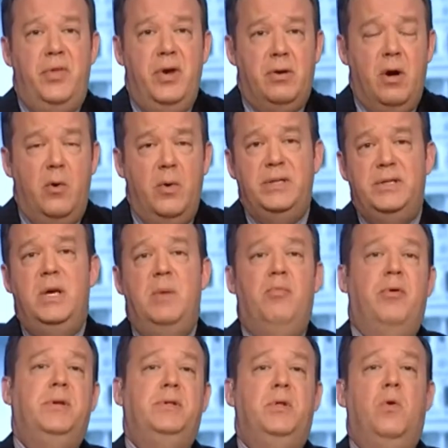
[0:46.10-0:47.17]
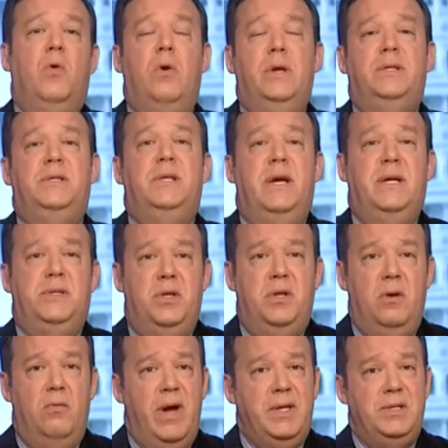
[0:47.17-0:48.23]
they're going deeper into the hornet's nest and
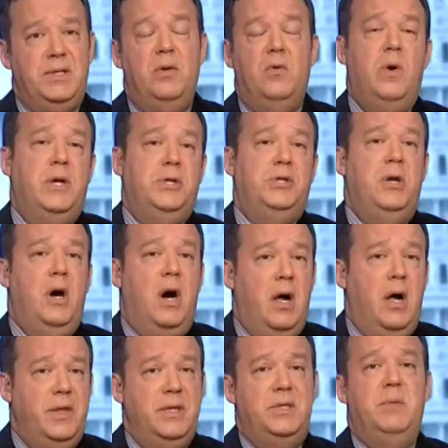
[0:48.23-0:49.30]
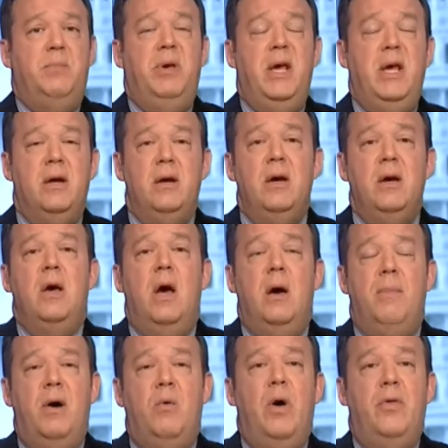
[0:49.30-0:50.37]
they're raising the question on this subpoena
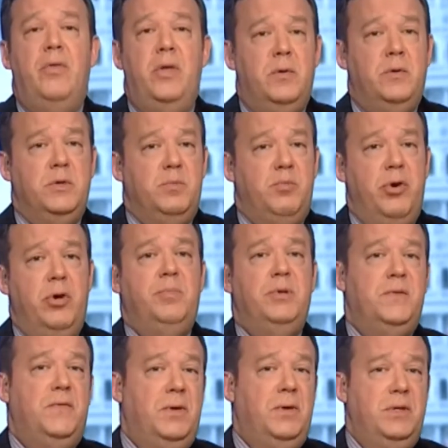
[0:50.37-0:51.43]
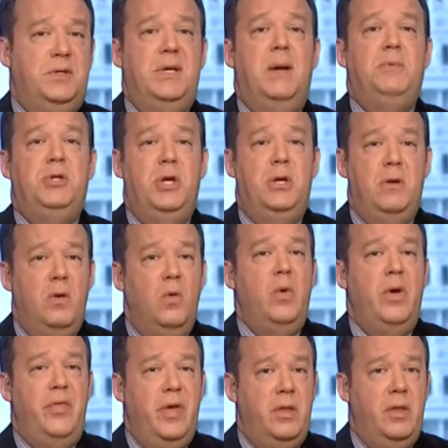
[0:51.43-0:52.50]
about whether there was purposeful deception
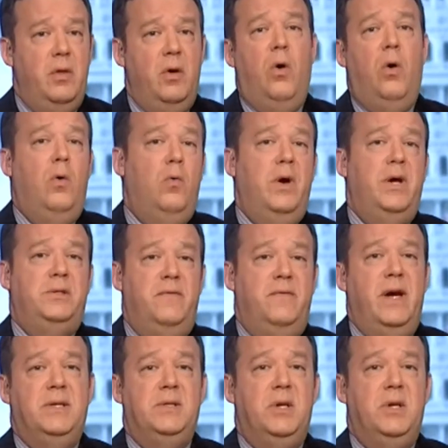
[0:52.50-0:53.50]
within the hallways of Exxon Mobil.